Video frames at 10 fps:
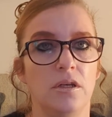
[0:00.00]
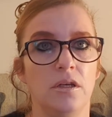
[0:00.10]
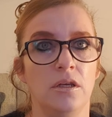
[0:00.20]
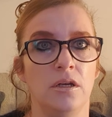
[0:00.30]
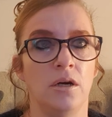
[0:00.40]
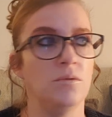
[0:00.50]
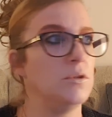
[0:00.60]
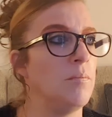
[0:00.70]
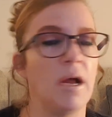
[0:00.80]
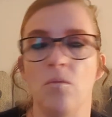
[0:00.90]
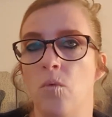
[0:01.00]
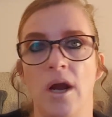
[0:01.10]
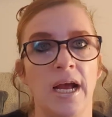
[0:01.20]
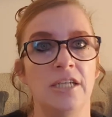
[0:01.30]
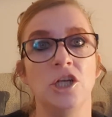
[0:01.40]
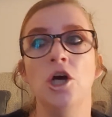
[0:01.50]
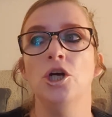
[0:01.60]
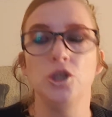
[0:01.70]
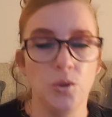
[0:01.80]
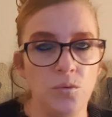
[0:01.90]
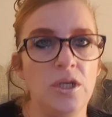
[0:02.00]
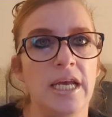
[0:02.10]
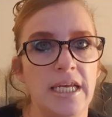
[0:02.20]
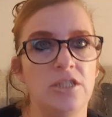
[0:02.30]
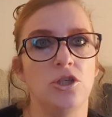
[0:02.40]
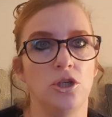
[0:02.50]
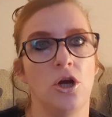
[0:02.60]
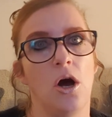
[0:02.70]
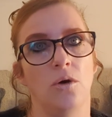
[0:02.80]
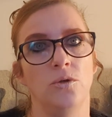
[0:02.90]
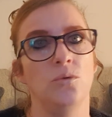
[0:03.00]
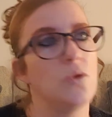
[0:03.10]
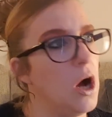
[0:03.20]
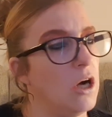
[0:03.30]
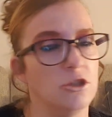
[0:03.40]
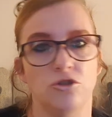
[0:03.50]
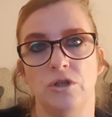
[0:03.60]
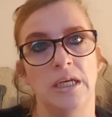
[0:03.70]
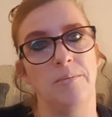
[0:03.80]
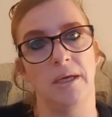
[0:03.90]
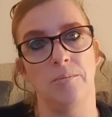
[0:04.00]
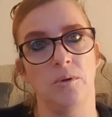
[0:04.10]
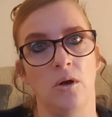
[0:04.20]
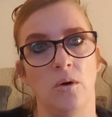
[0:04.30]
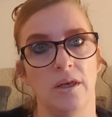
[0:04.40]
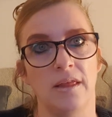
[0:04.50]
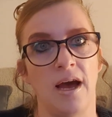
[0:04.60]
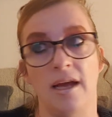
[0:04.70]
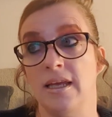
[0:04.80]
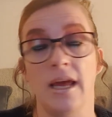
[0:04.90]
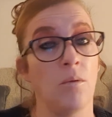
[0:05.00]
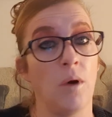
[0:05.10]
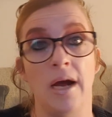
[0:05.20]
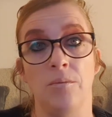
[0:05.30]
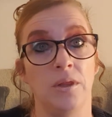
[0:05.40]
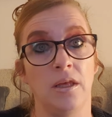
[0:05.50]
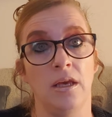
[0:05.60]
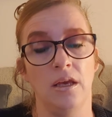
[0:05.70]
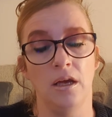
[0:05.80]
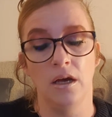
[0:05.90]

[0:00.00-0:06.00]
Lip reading: you know, no matter what age, you need to know you can't treat people like that and get away with it.